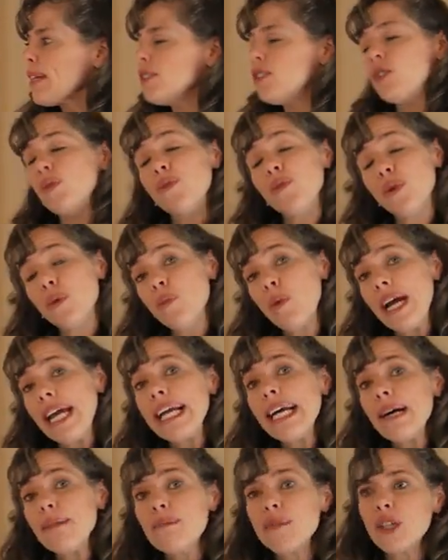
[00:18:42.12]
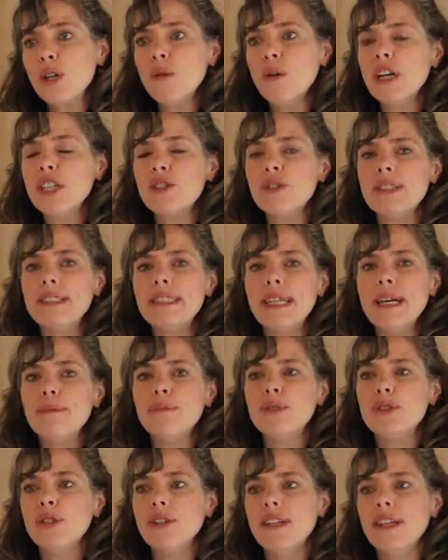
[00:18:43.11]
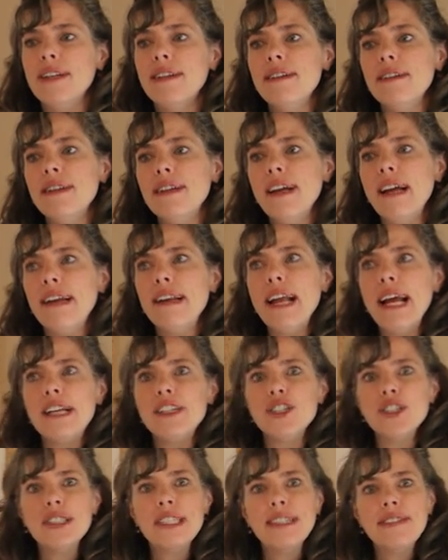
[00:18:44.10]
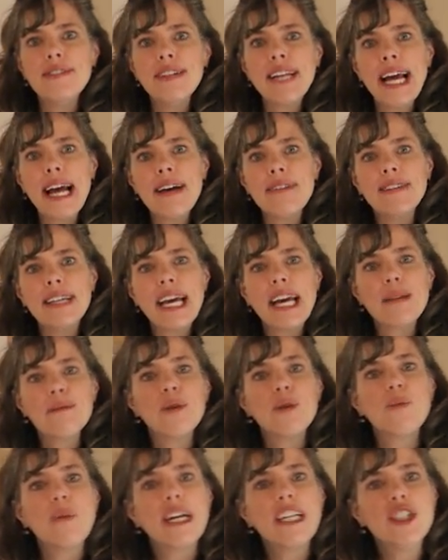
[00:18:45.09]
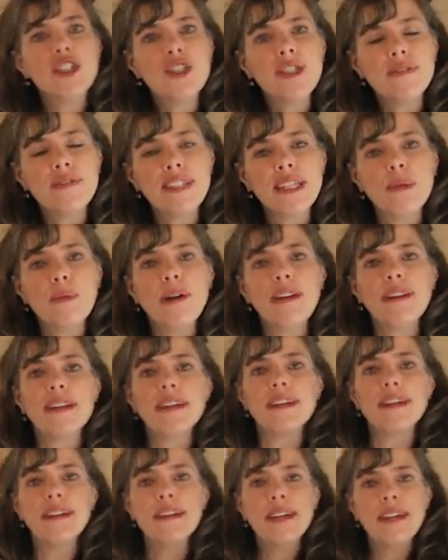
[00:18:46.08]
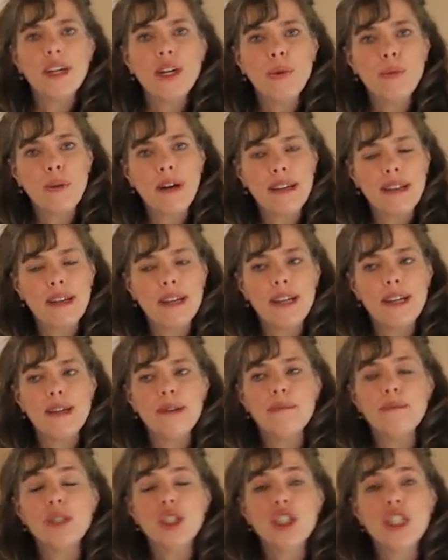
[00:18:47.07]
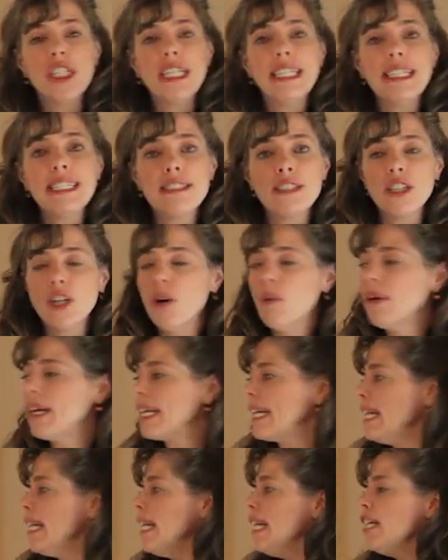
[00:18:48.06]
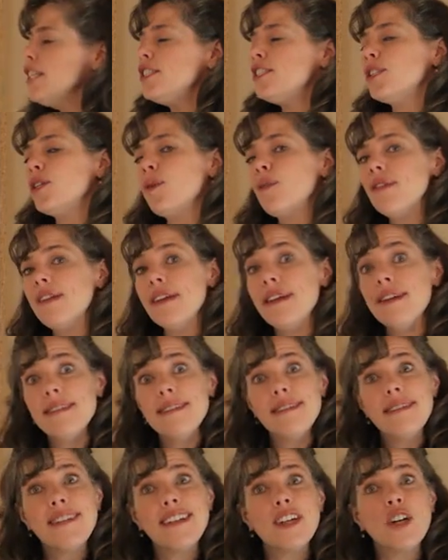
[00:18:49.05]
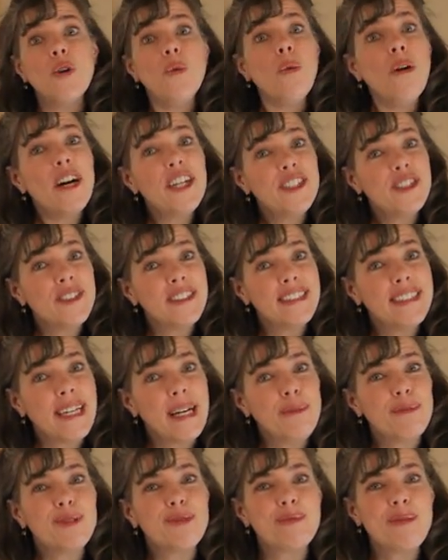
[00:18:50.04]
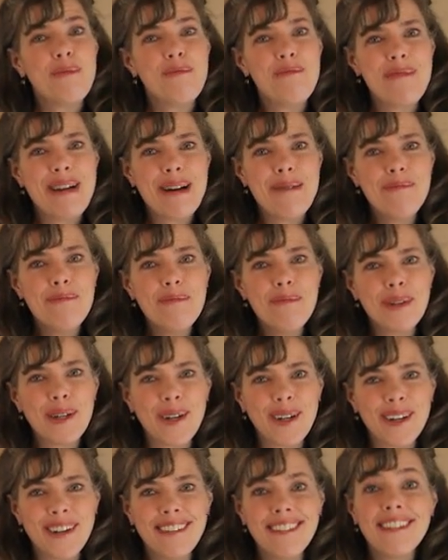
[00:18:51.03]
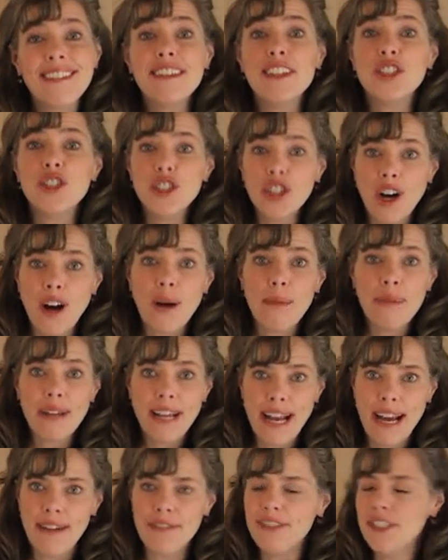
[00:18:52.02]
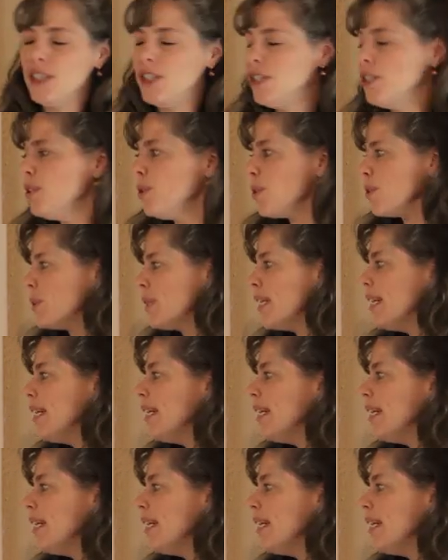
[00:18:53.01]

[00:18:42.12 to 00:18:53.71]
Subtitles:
So if we wake up the quadriceps so that, and just even have the animal weight shifting while the machine is going, so that the quadriceps remember the job they have to do.